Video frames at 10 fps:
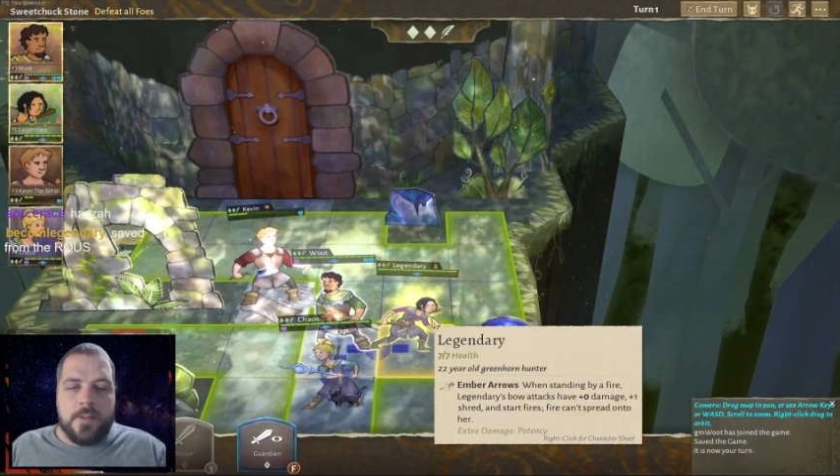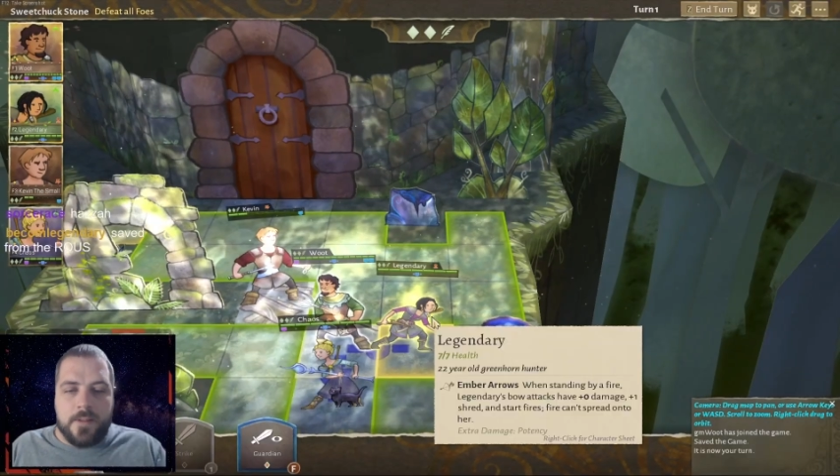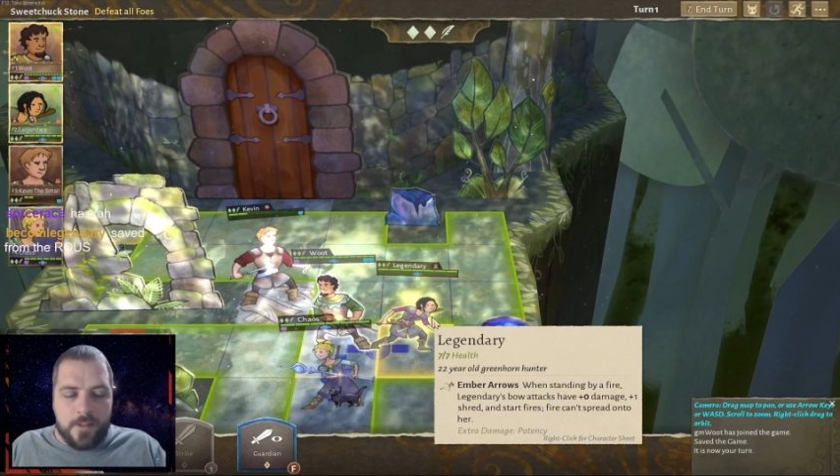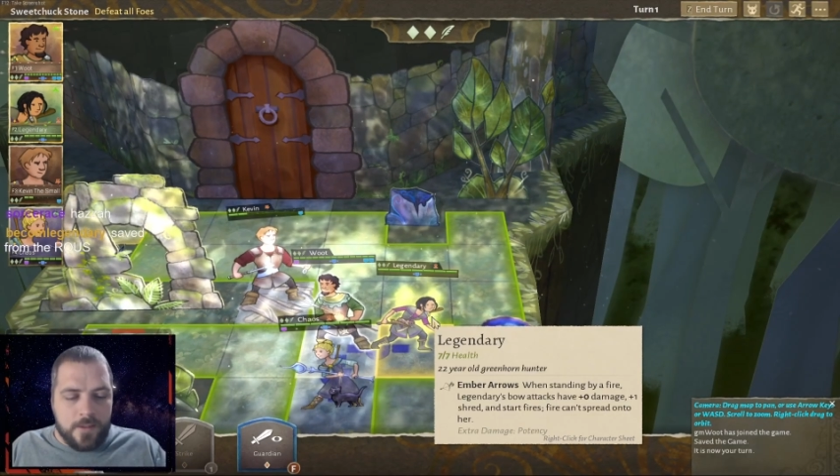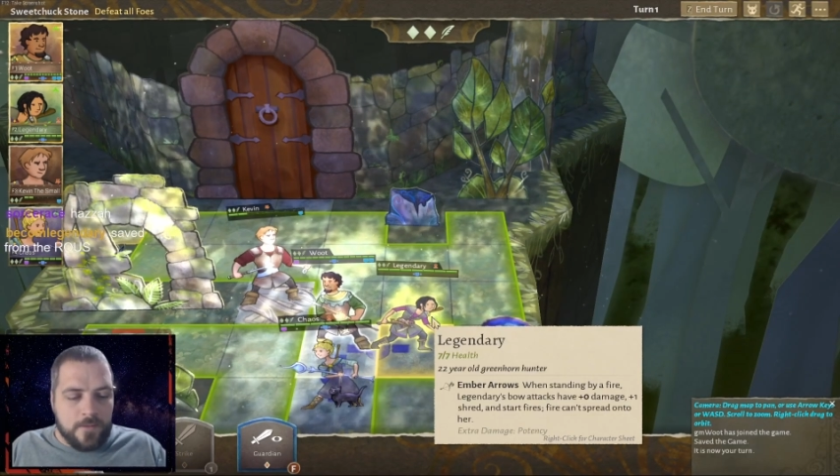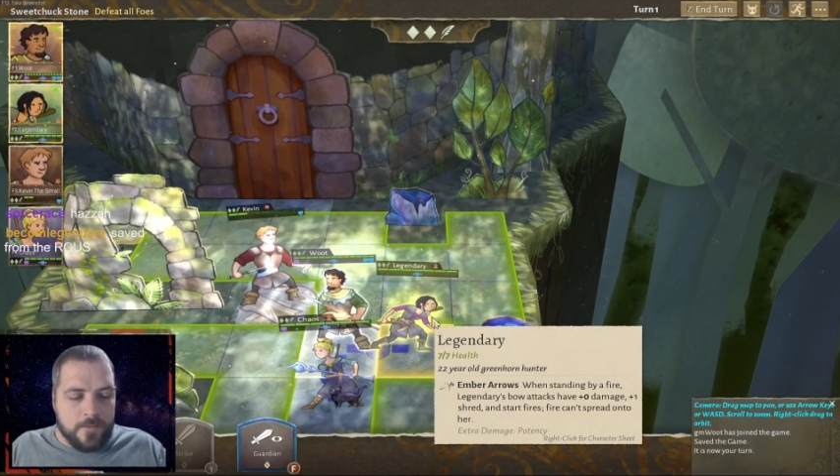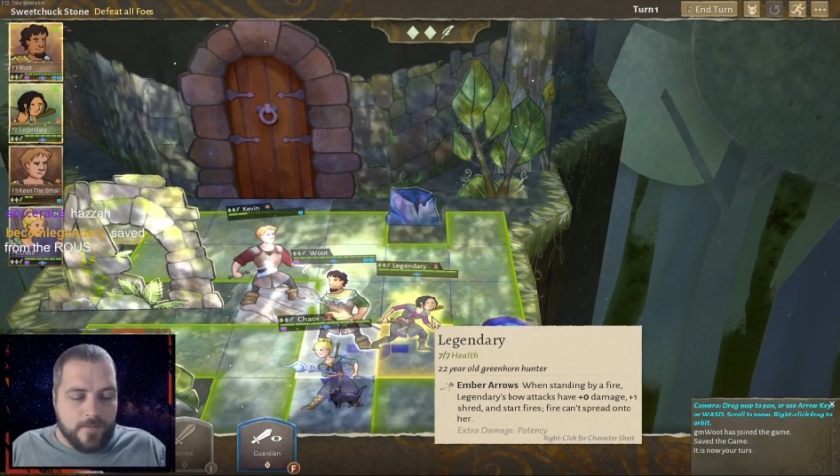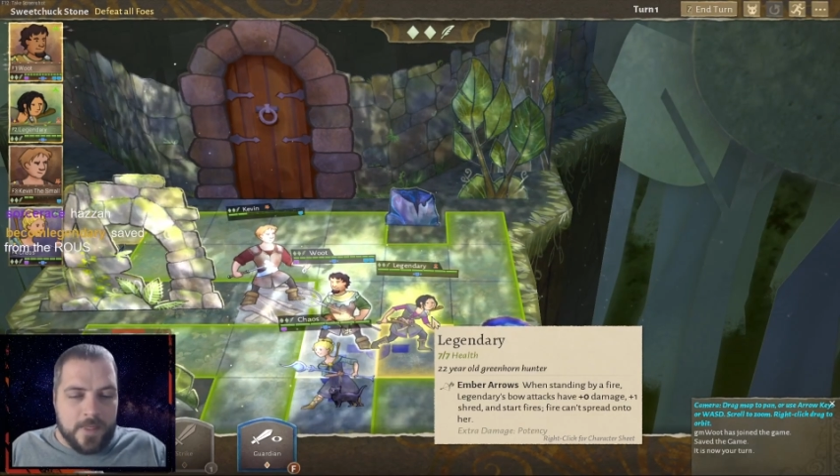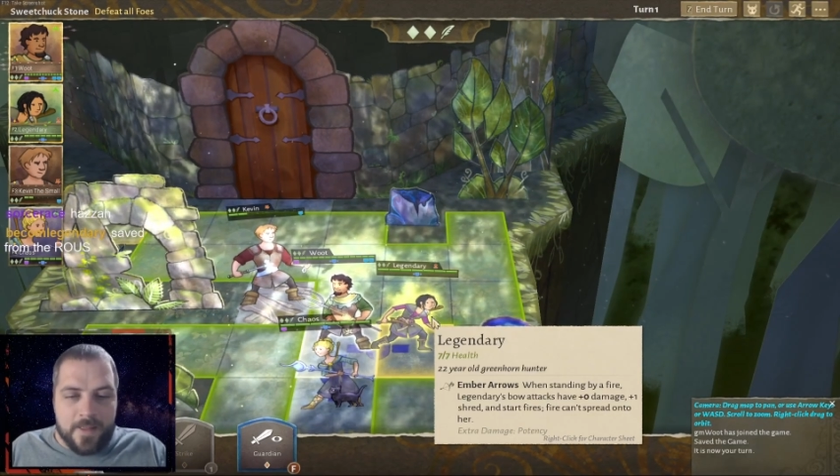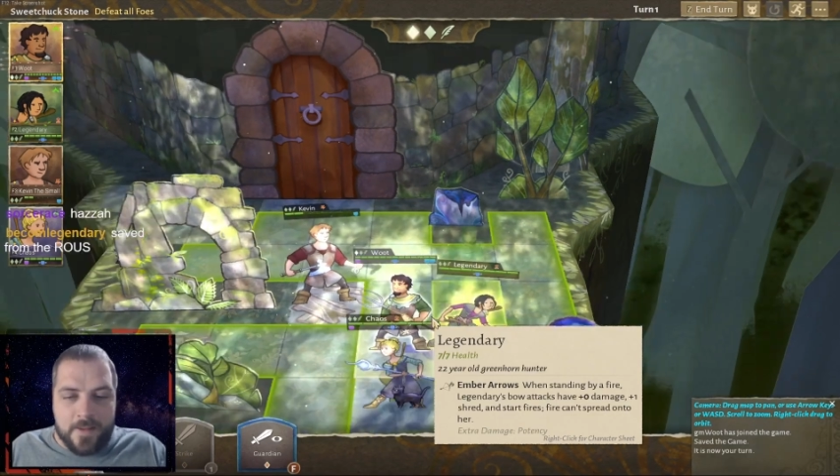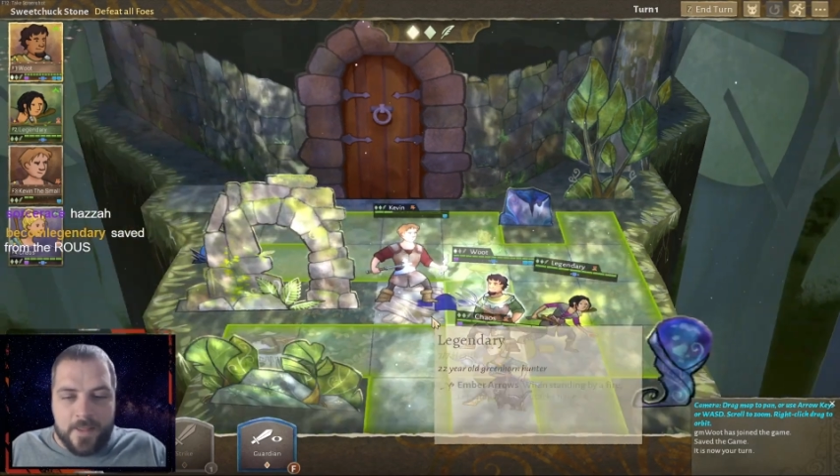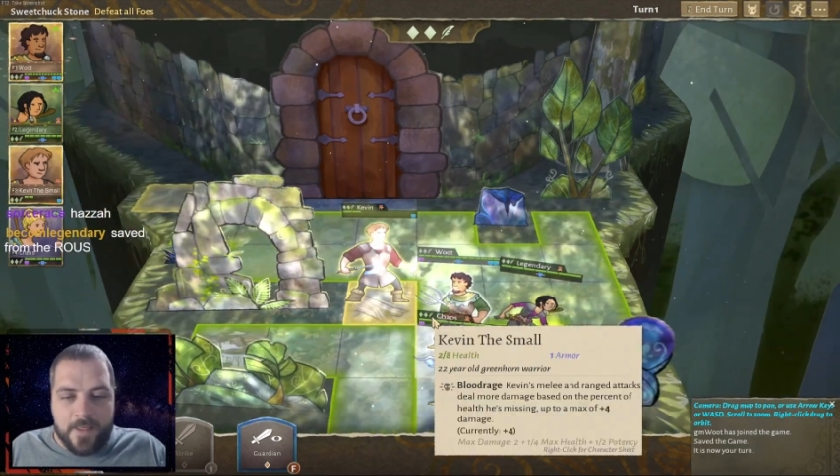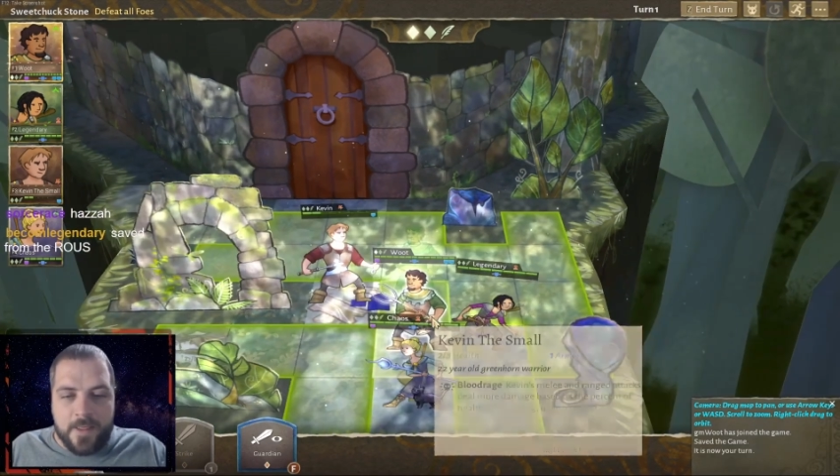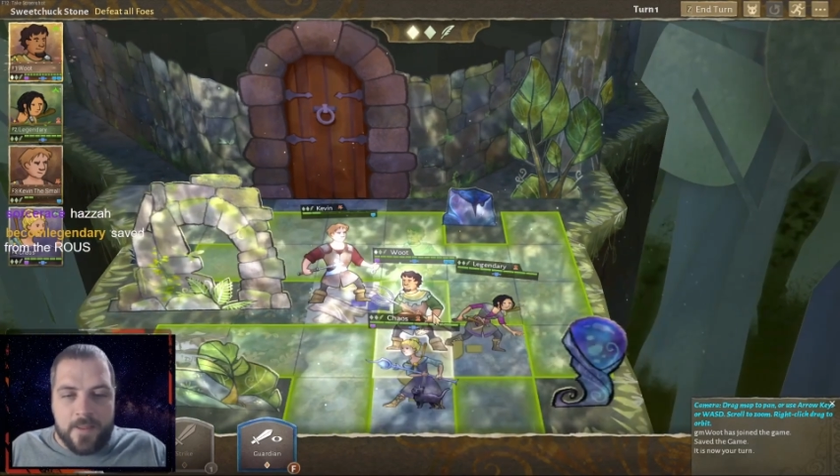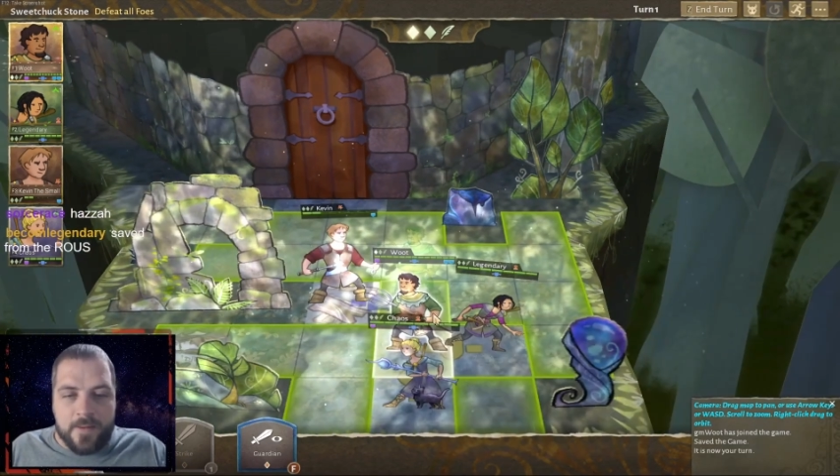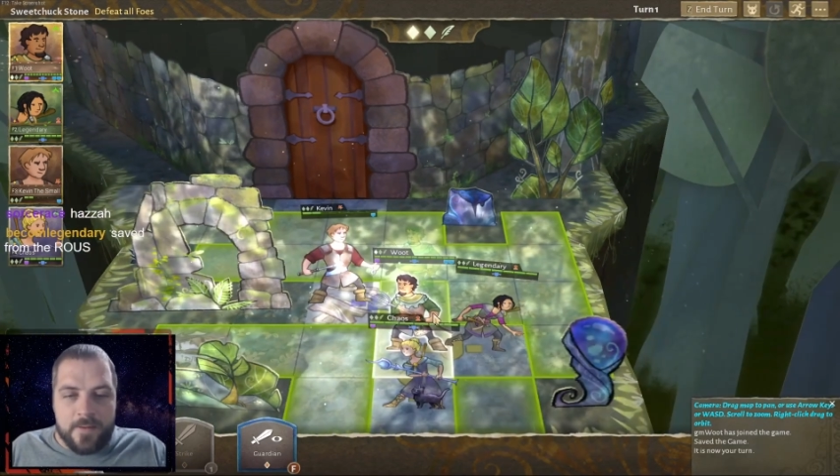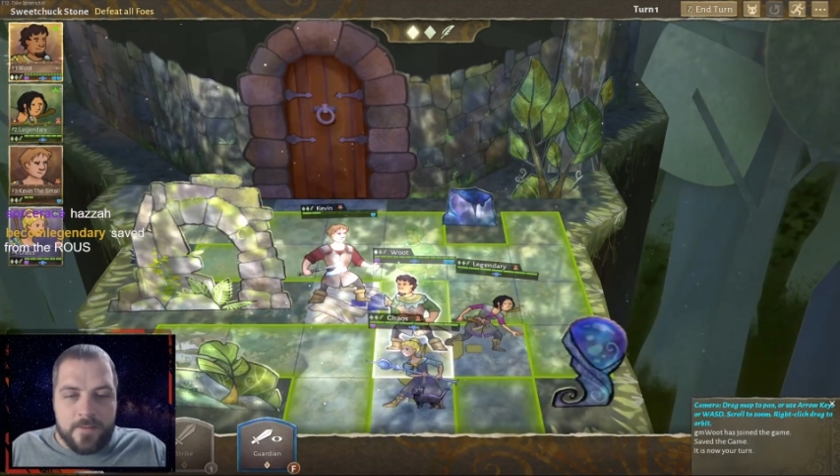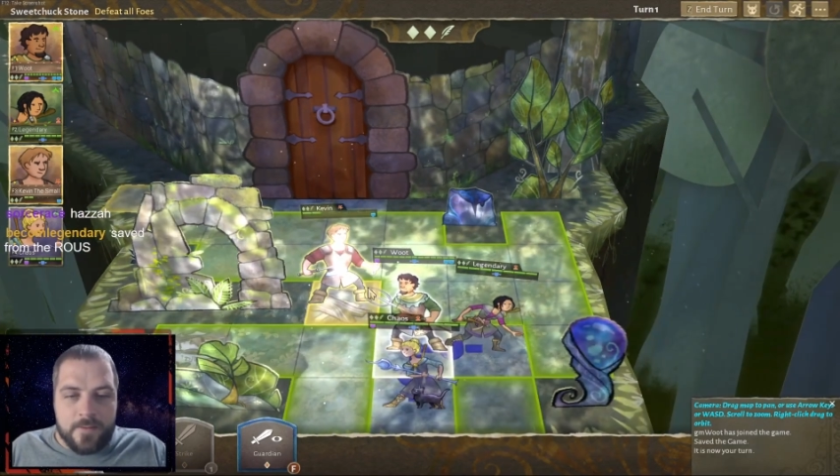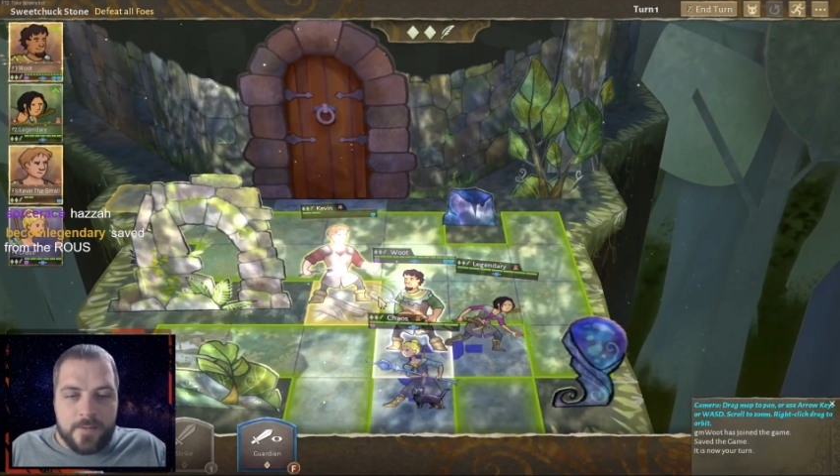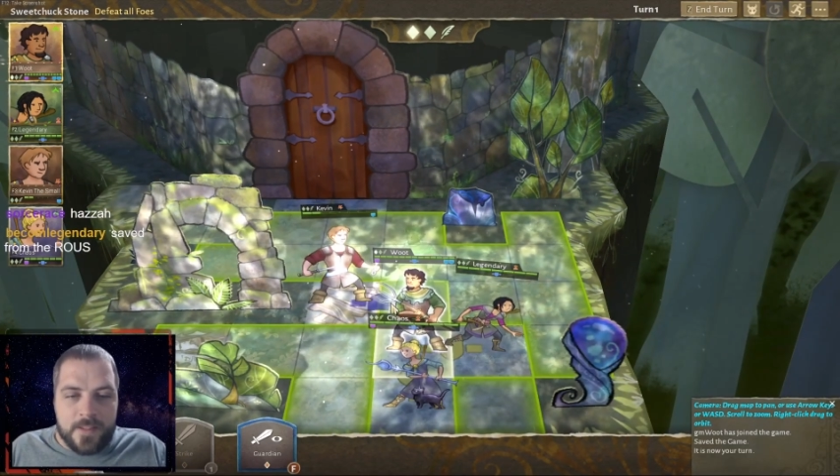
Alright then.